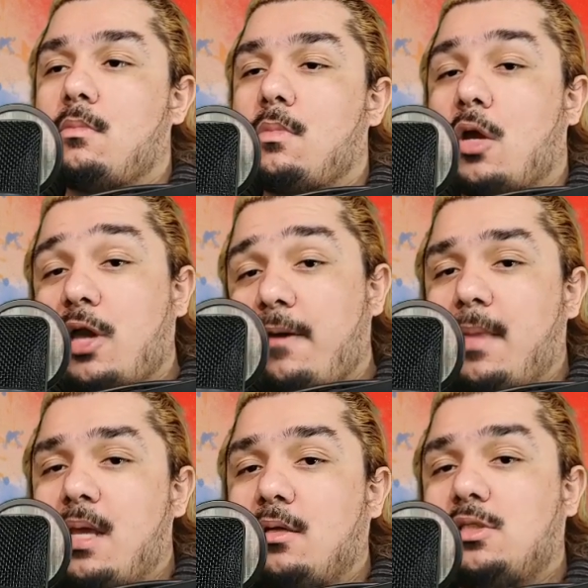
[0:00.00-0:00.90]
Okay,
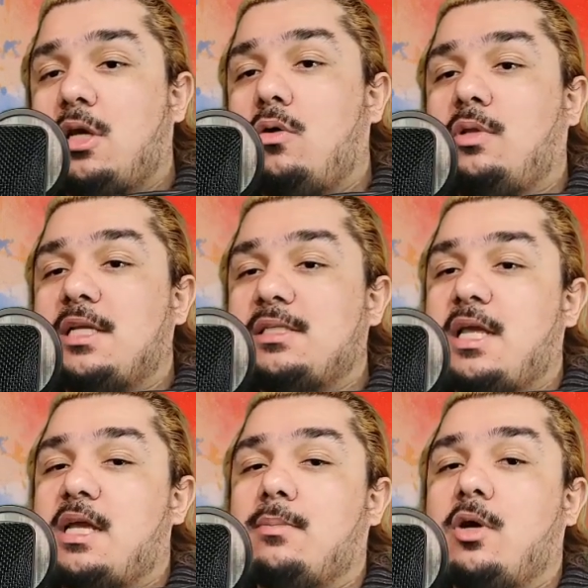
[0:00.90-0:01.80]
so let's
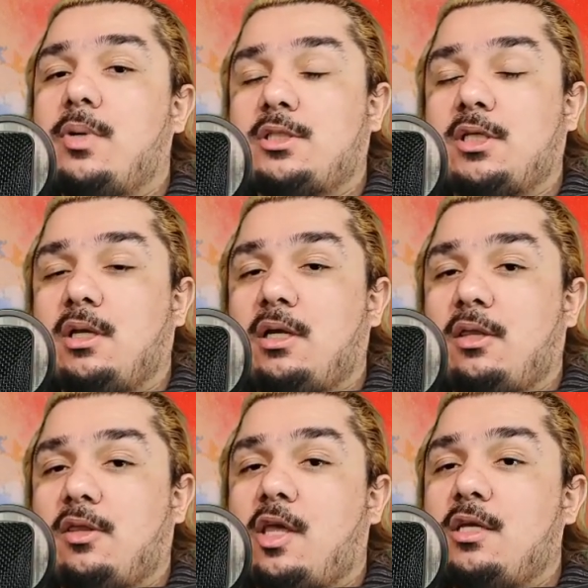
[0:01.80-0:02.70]
take a moment to look at
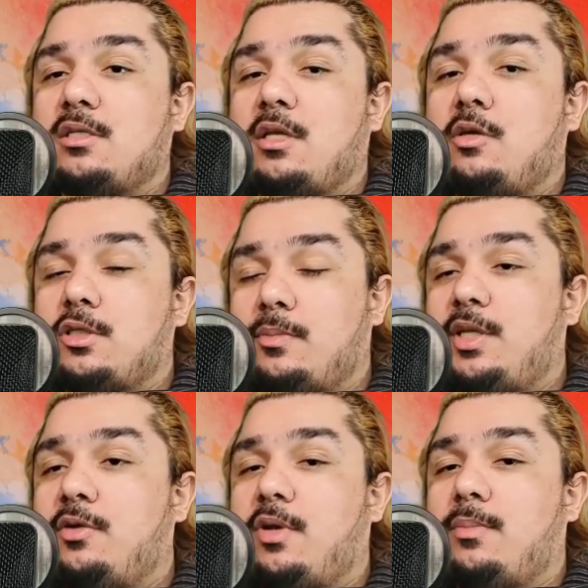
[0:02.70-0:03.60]
the things that you should be
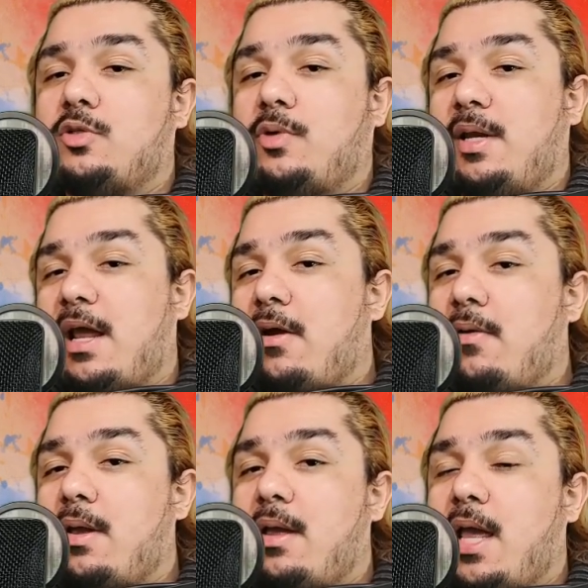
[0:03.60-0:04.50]
doing between now
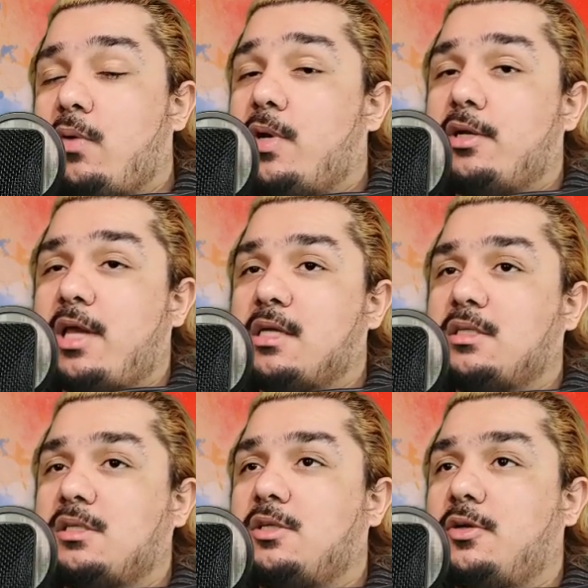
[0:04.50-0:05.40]
and when your
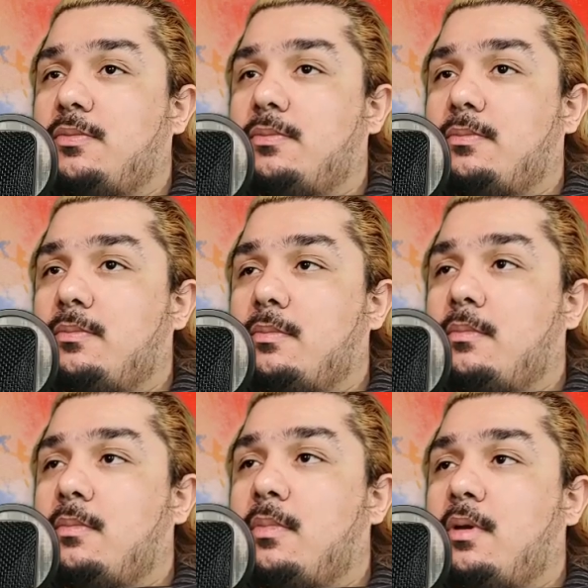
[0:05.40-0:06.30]
cases are due.
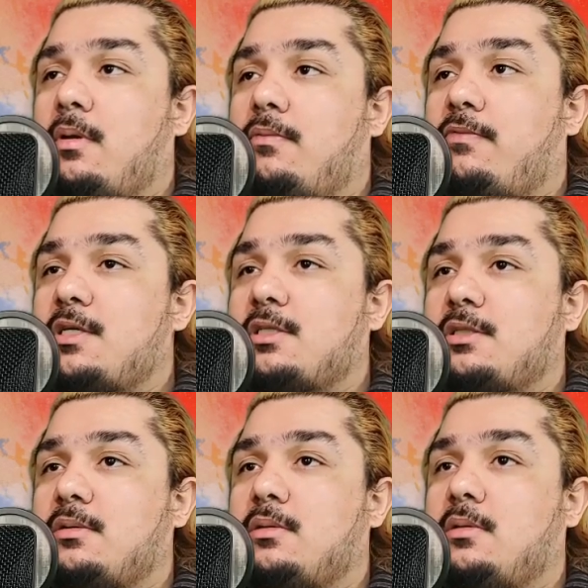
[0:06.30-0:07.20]
First,
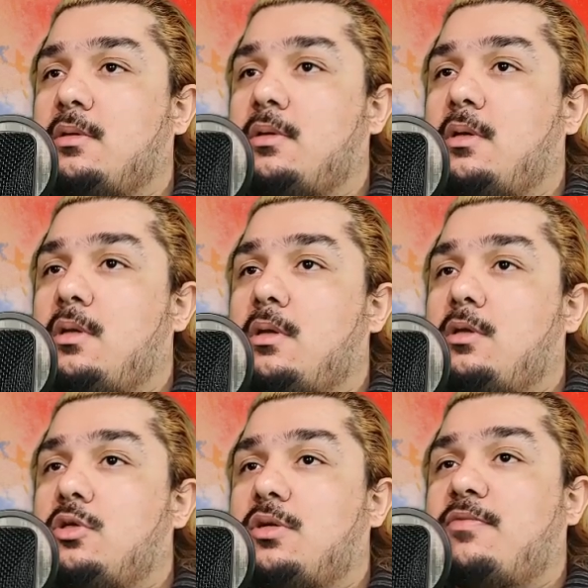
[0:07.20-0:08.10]

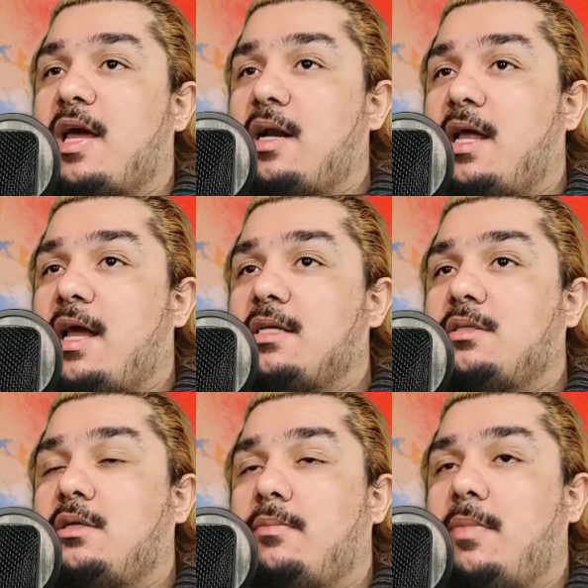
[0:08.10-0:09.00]
you should finalize
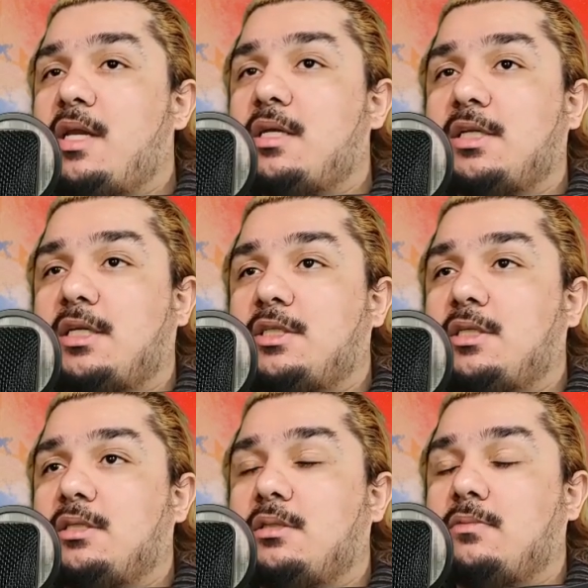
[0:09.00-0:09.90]
your main
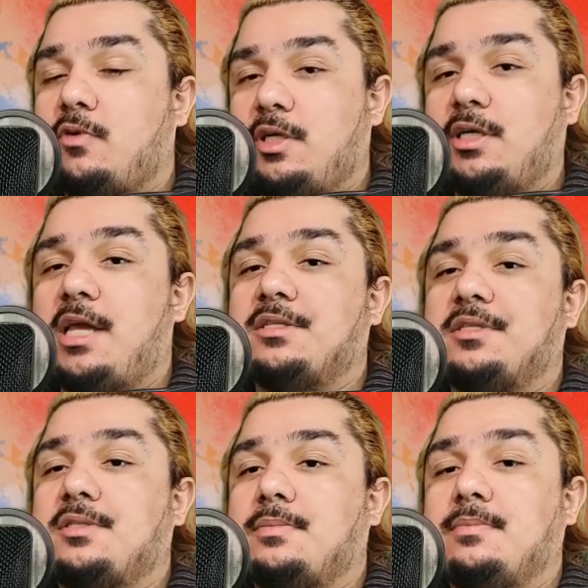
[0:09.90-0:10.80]
contentions for your cases.